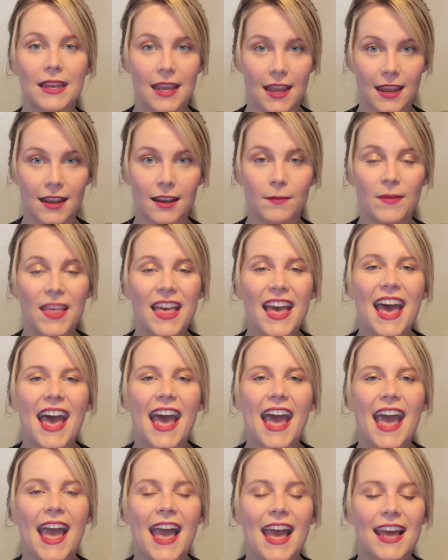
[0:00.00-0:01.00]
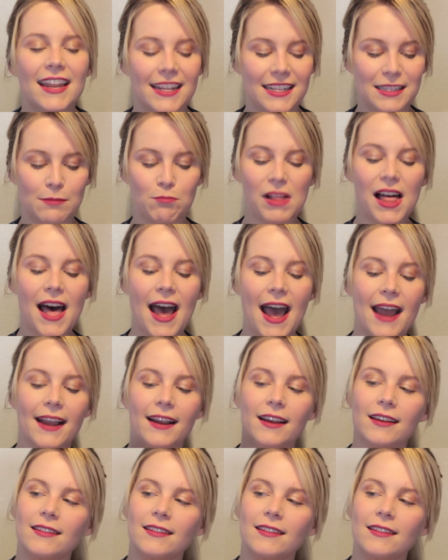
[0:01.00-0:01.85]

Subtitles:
Ink. And it's black,